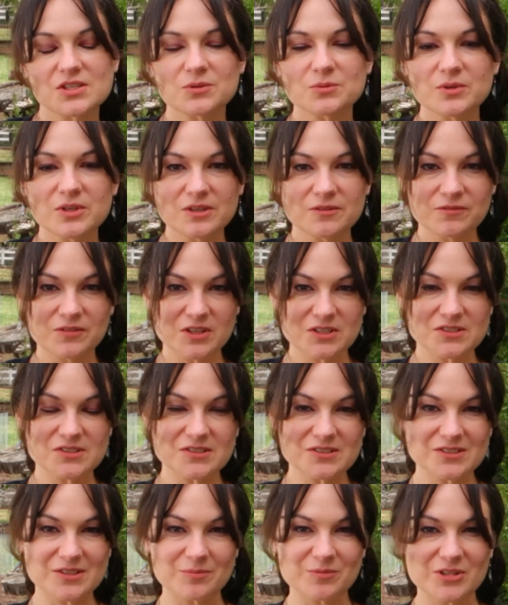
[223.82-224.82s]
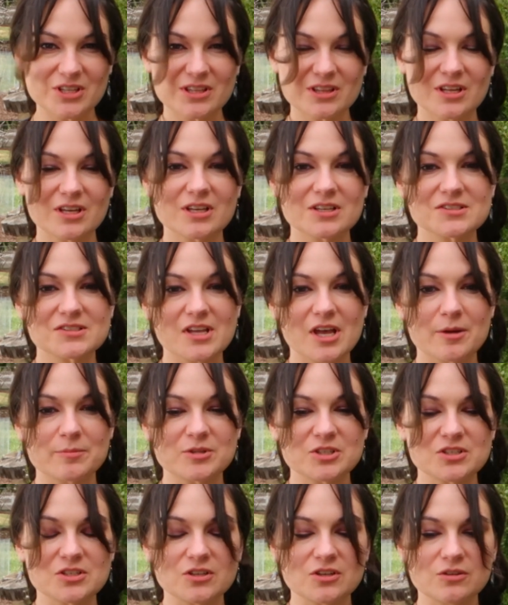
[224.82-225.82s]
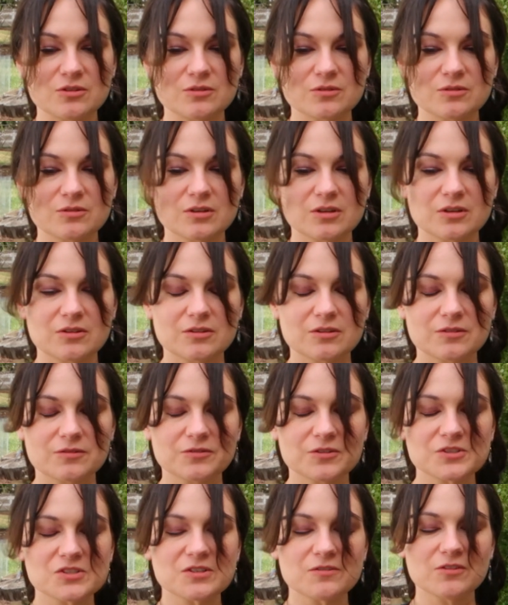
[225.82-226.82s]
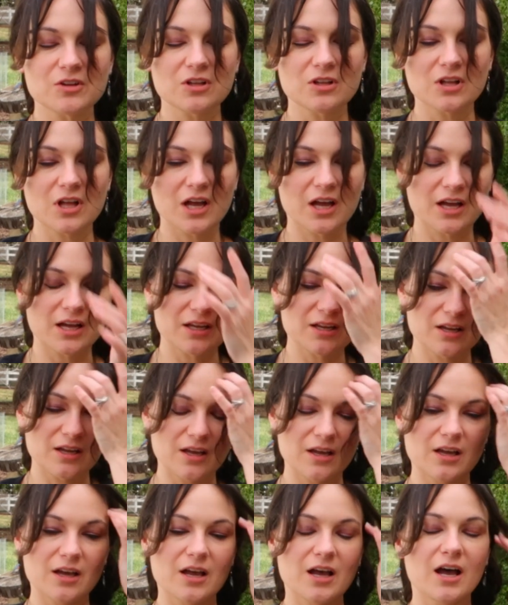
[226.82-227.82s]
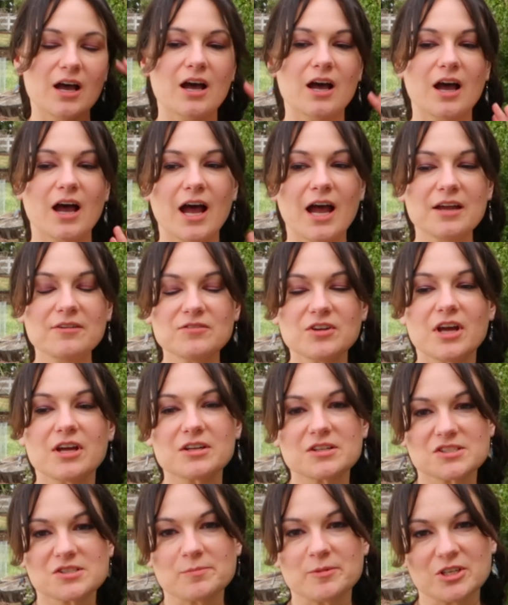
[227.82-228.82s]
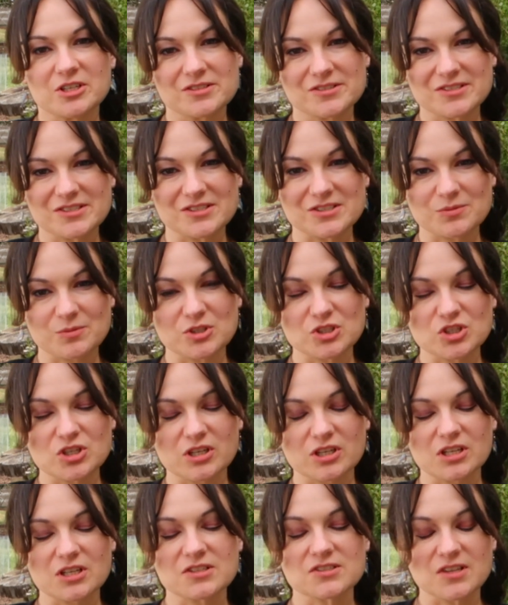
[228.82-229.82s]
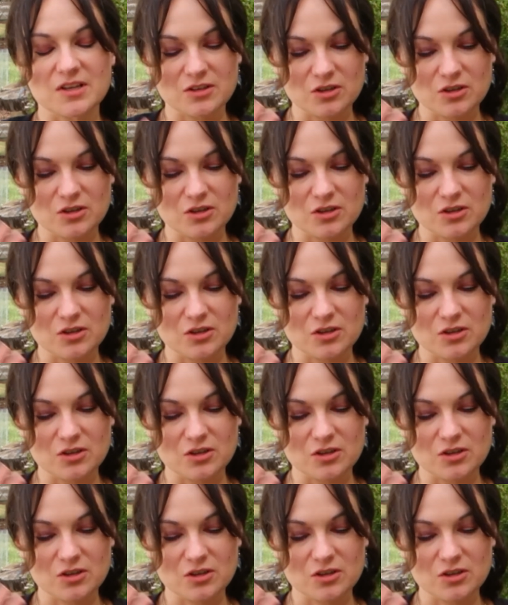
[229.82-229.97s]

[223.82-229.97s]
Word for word: So if this is something that has happened to you, first of all, I I have not experienced this with chickadees.